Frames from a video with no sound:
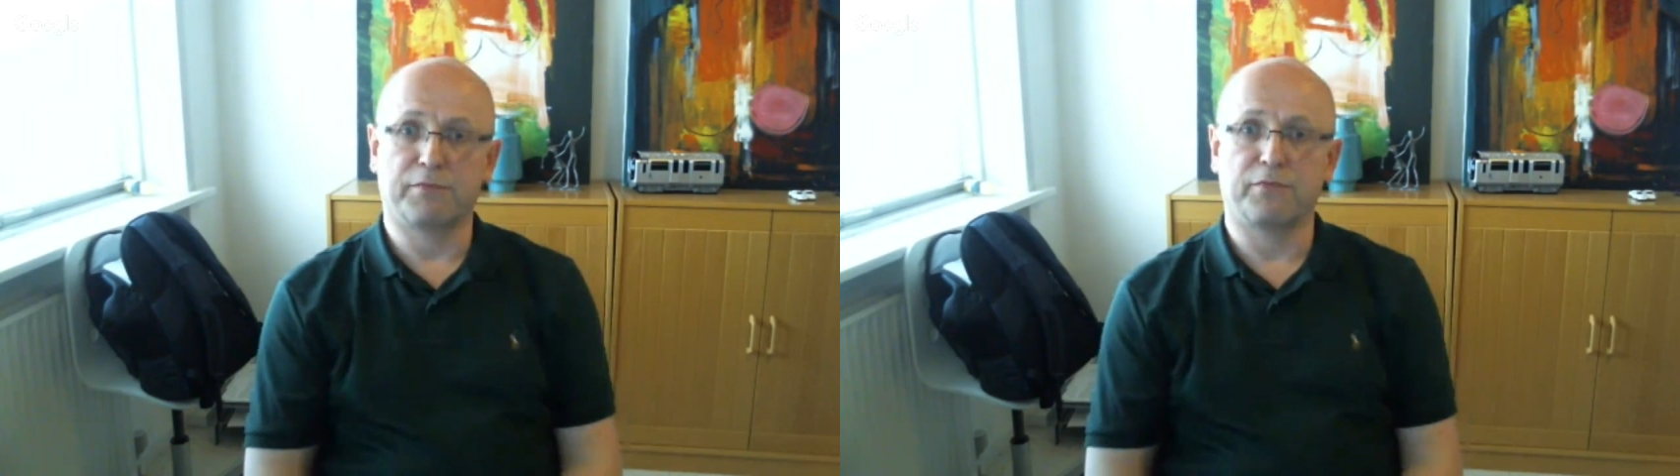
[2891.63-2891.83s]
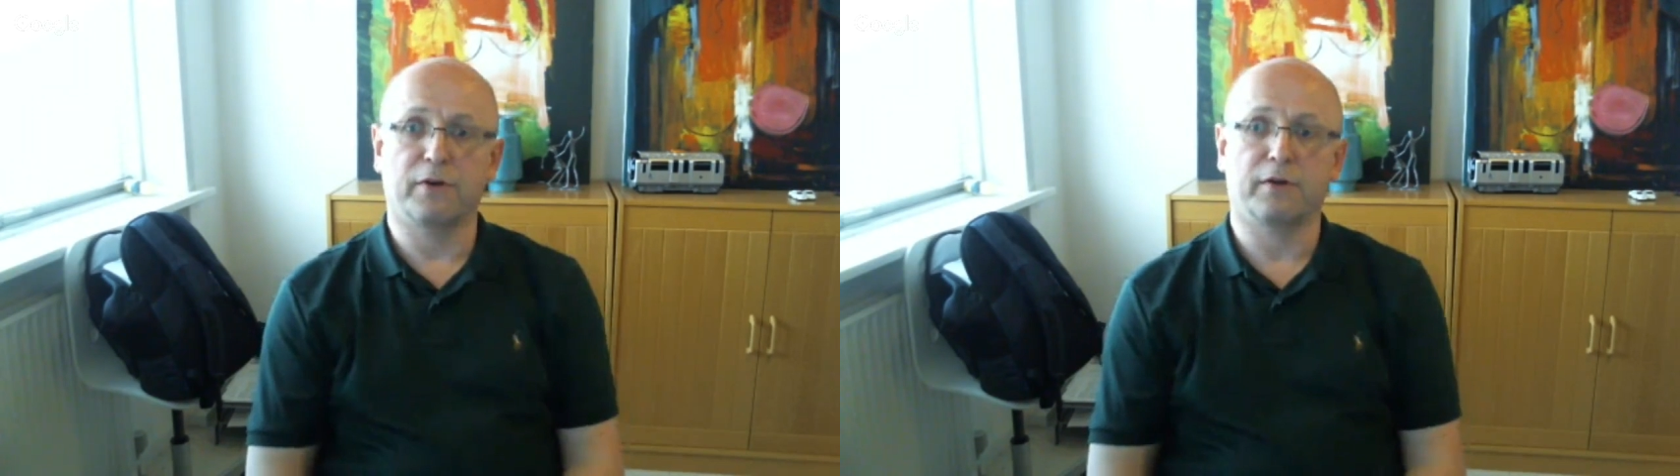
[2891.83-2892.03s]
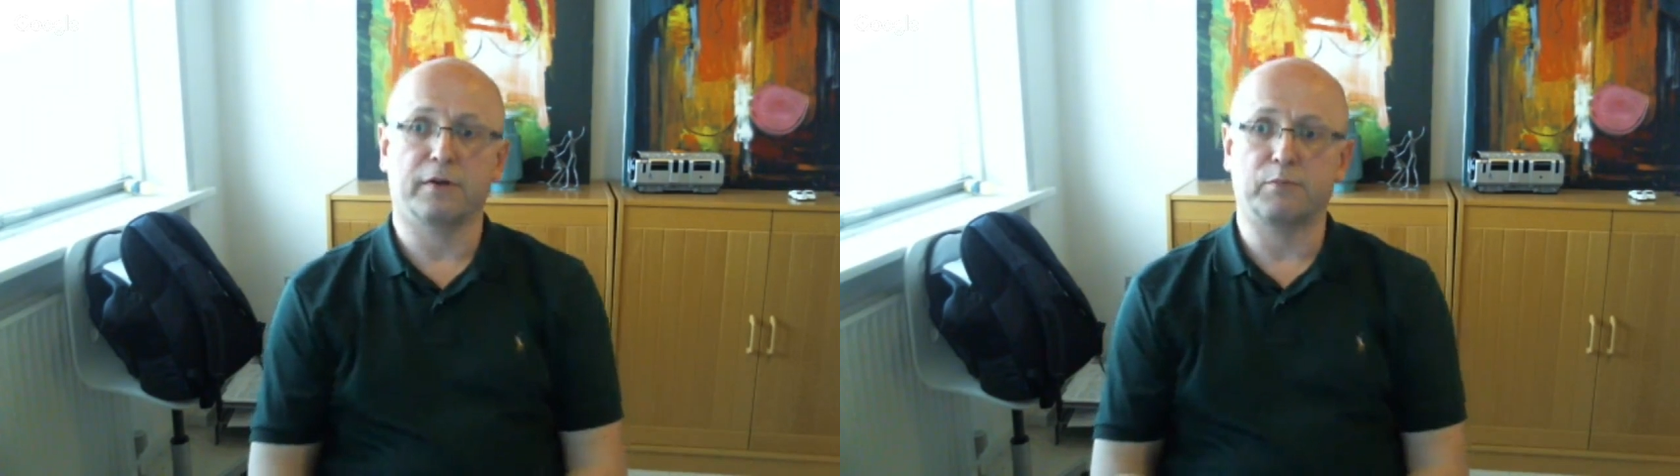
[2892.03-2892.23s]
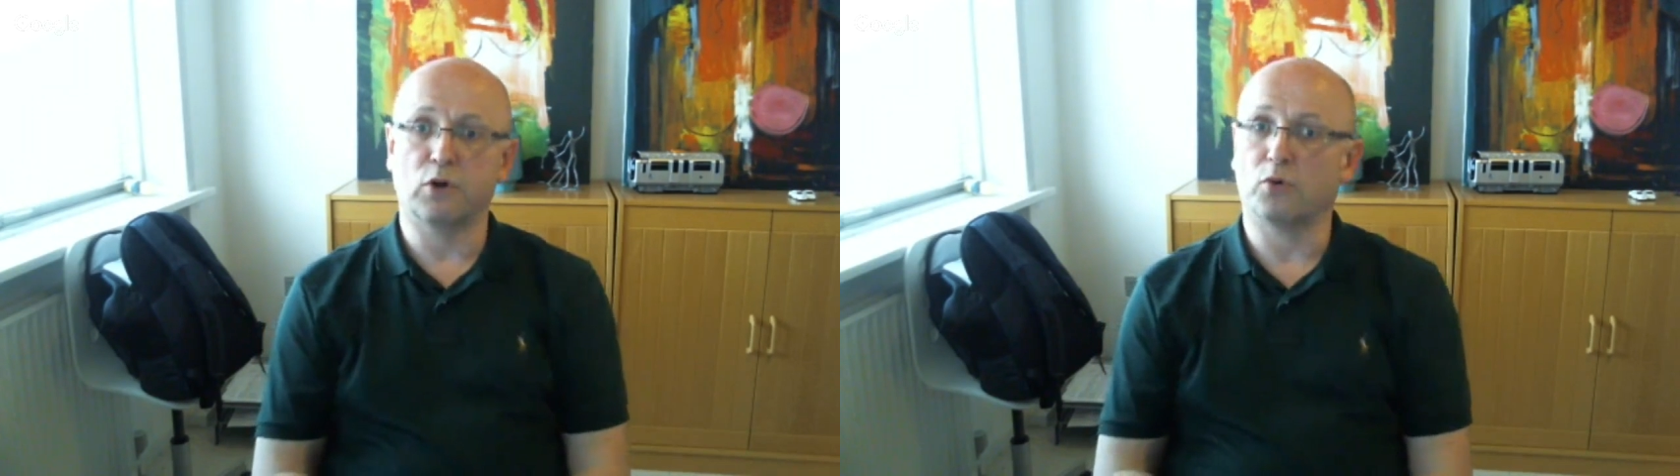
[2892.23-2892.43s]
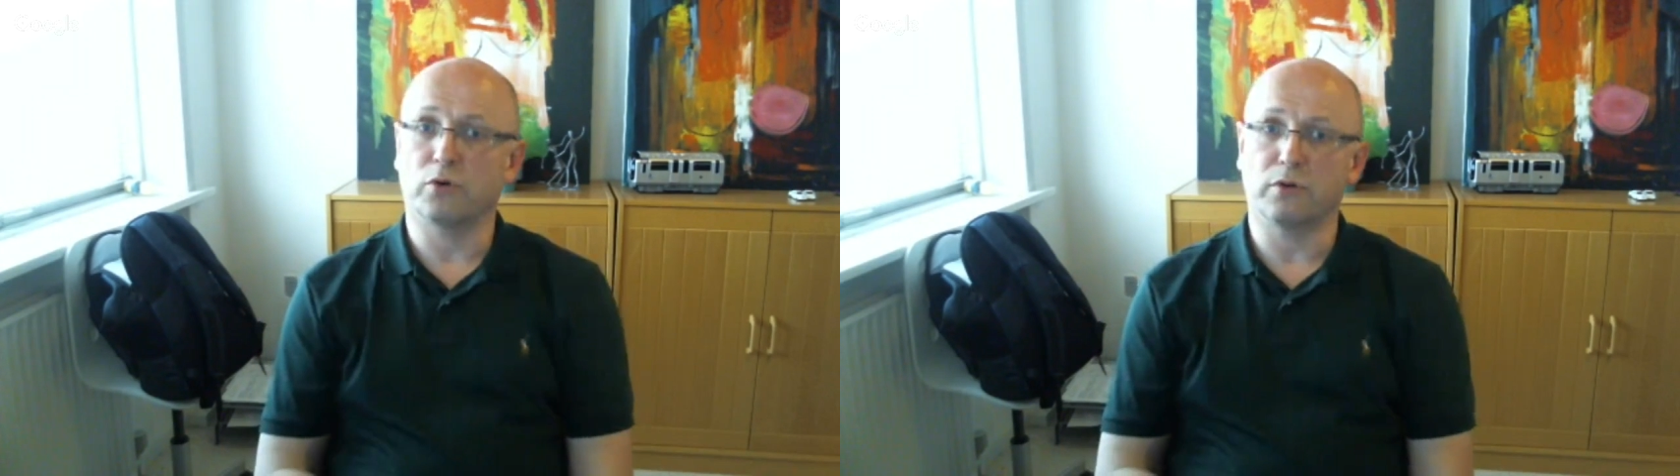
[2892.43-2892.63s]
from
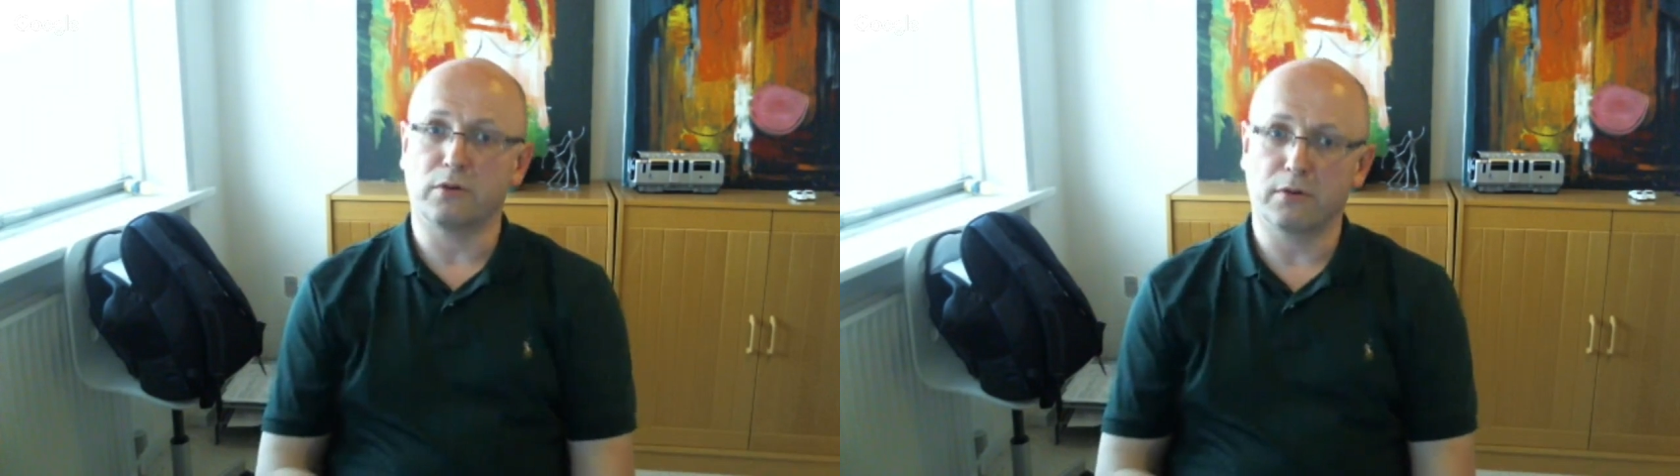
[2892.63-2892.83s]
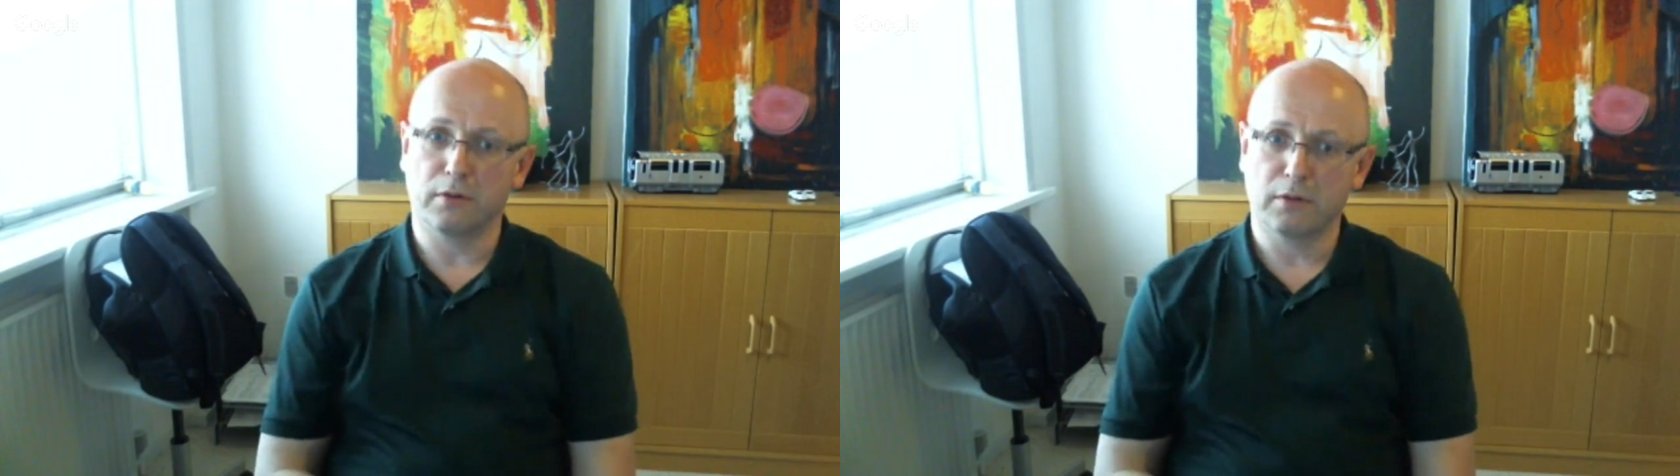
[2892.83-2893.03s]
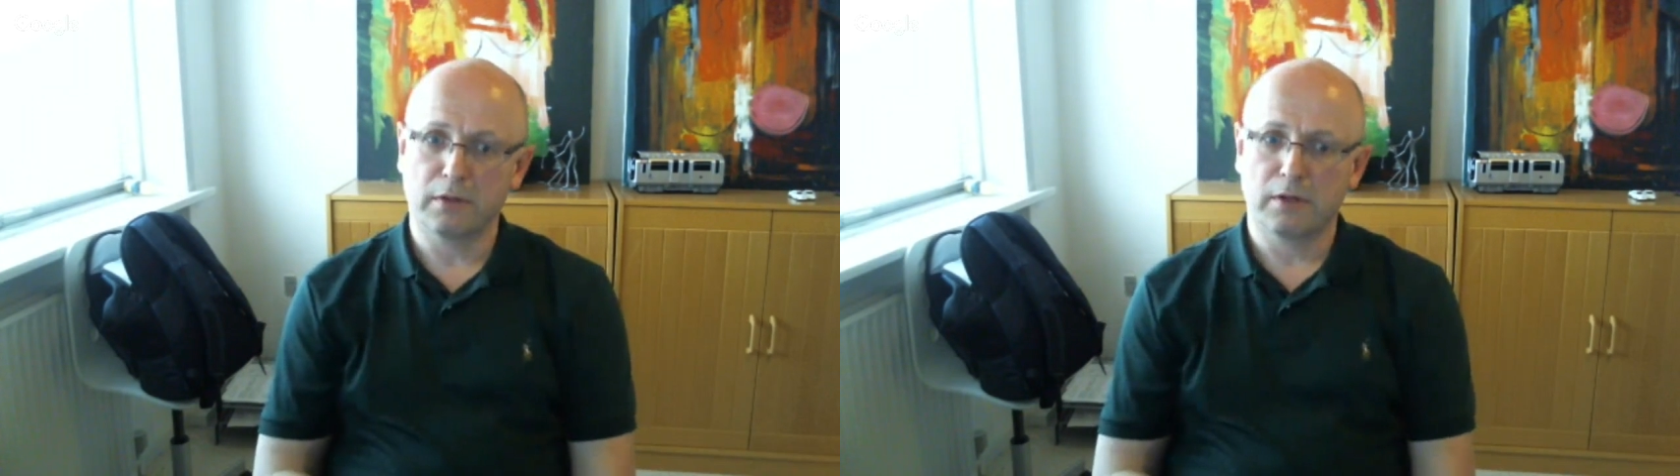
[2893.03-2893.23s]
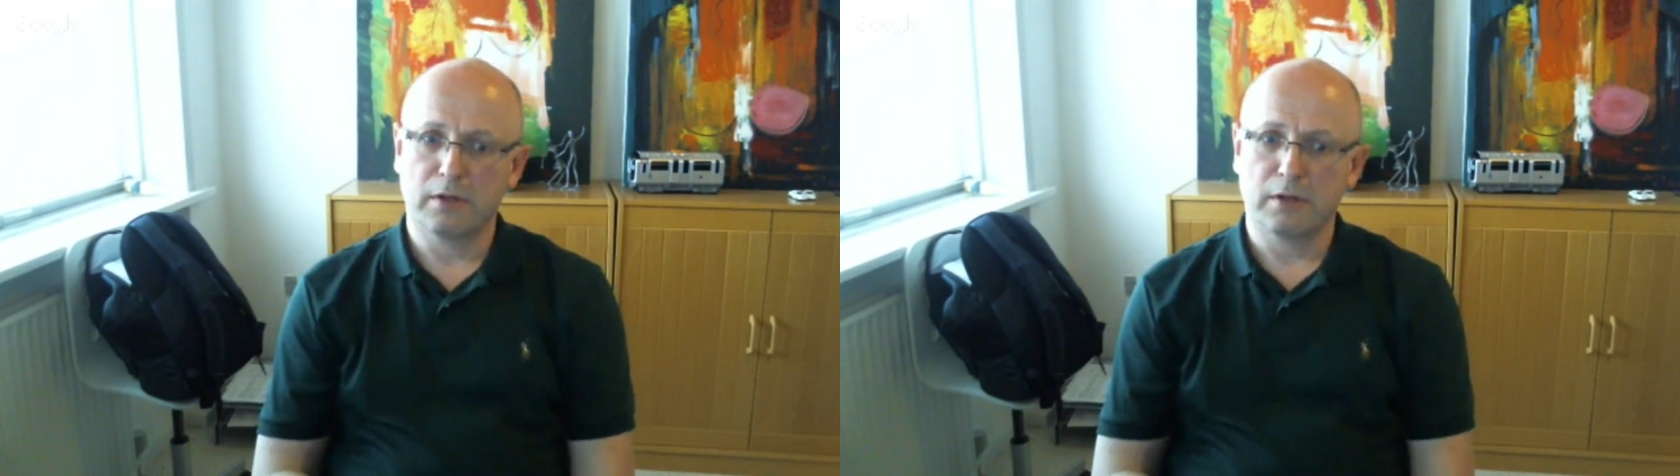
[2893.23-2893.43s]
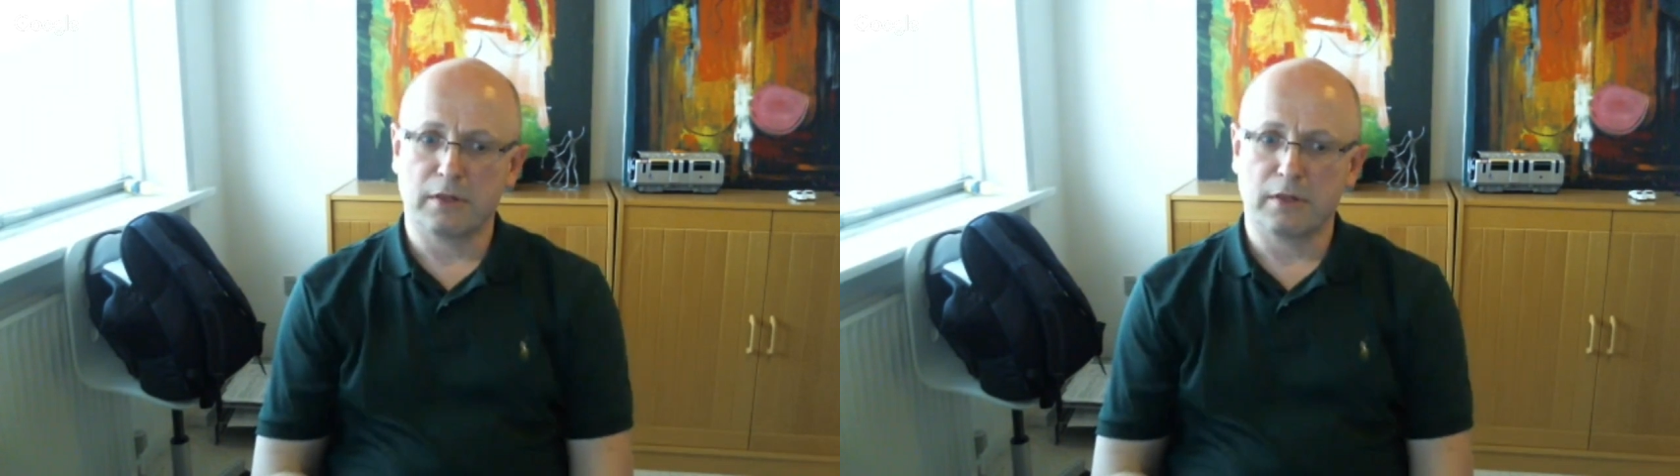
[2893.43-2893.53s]
different brokers.